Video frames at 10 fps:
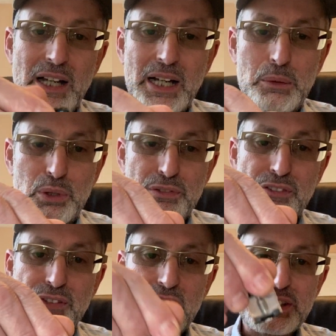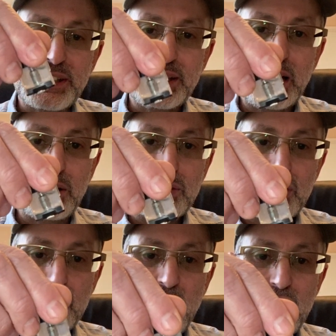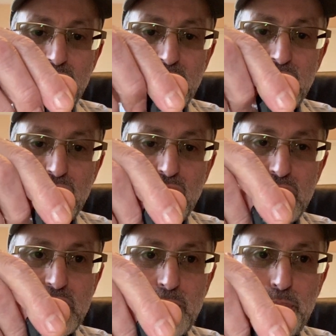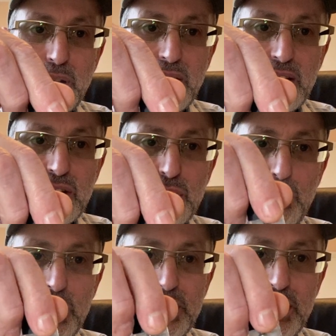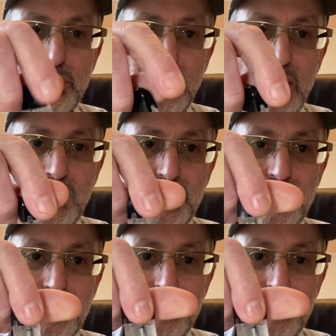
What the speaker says: I will reverse it now. To change it, you just simply twist it round.